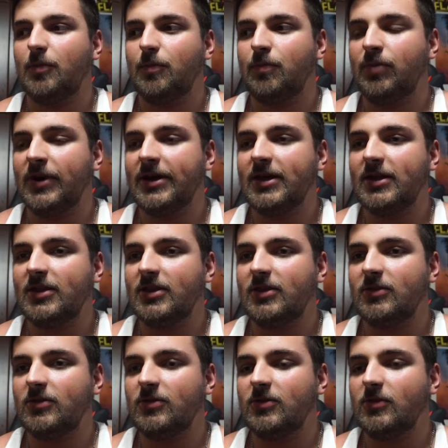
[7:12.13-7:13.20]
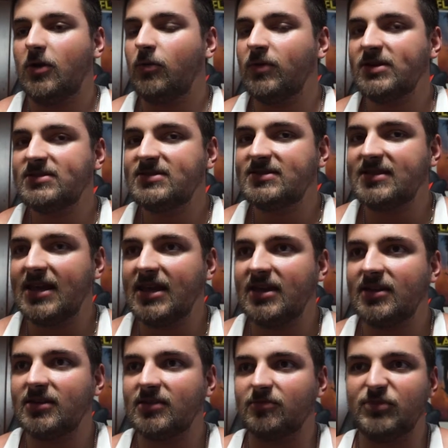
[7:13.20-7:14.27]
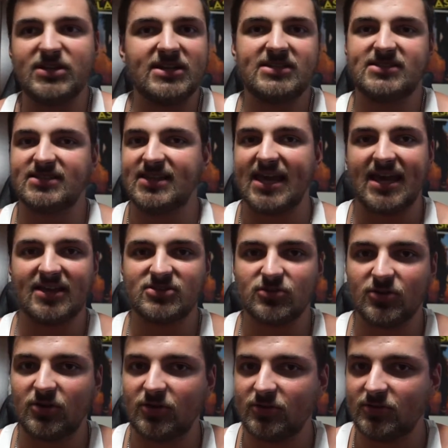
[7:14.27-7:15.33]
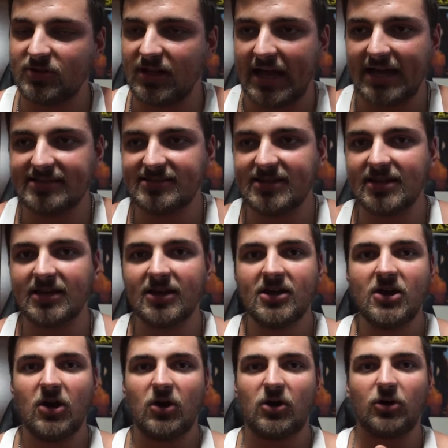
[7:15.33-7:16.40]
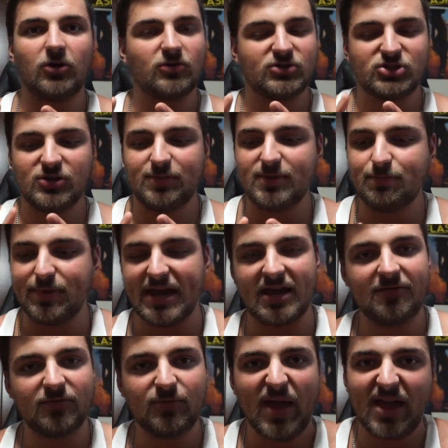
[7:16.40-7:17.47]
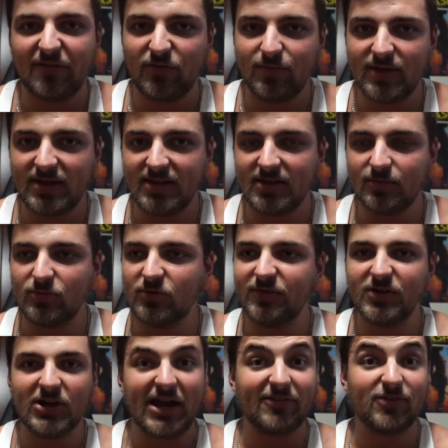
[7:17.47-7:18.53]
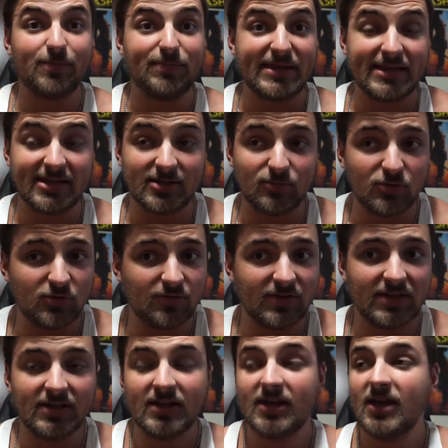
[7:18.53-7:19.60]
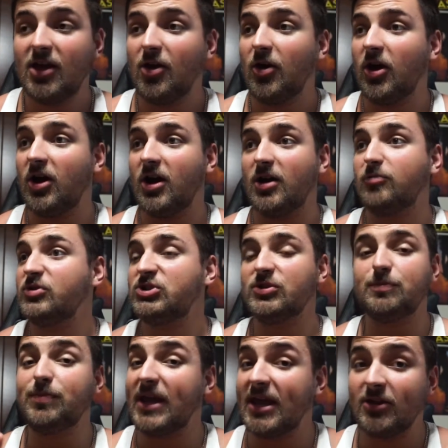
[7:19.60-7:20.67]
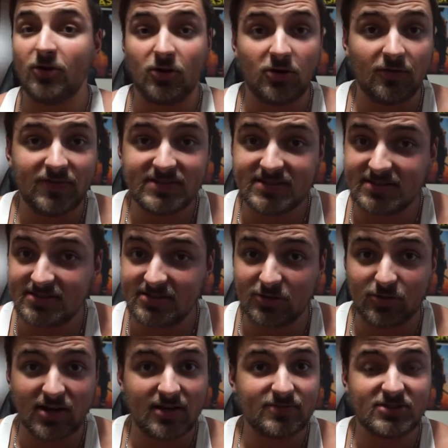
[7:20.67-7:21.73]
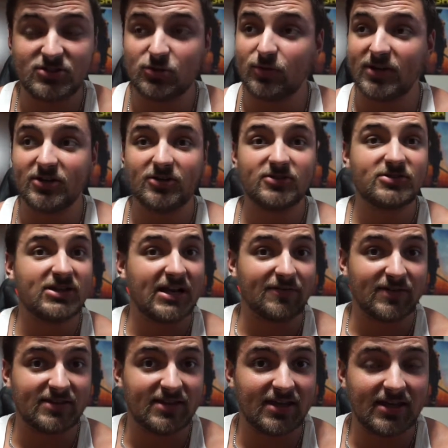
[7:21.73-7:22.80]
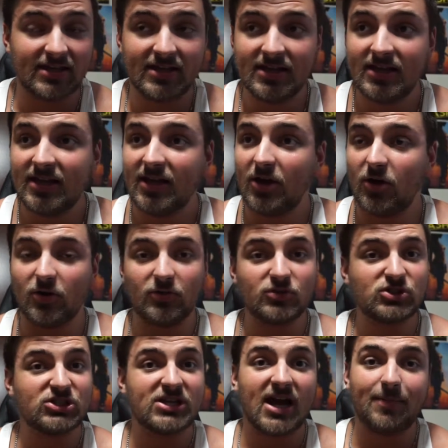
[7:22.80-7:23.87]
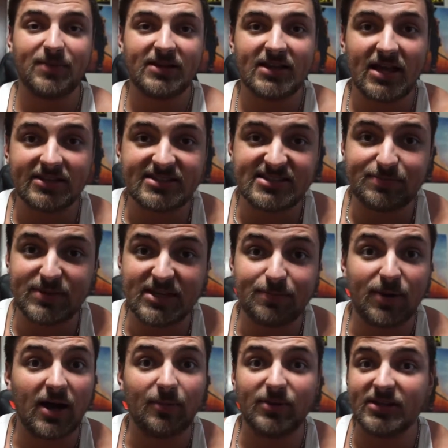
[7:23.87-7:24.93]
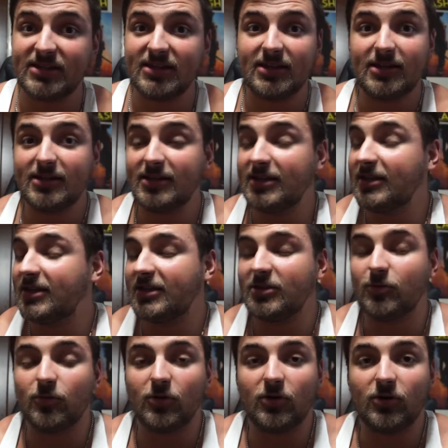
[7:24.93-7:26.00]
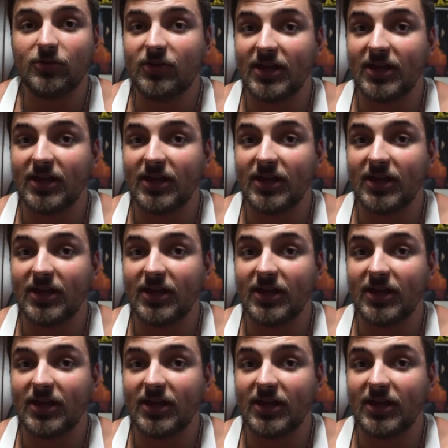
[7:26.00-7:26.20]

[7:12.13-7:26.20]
But no one's saying we need to cancel the Arnold Classic. Arnold should be banned from ever making a movie or ever being in a movie. We should ban all of his Instagrams, his Twitters, and everything. Arnold should not be allowed to speak publicly in the world.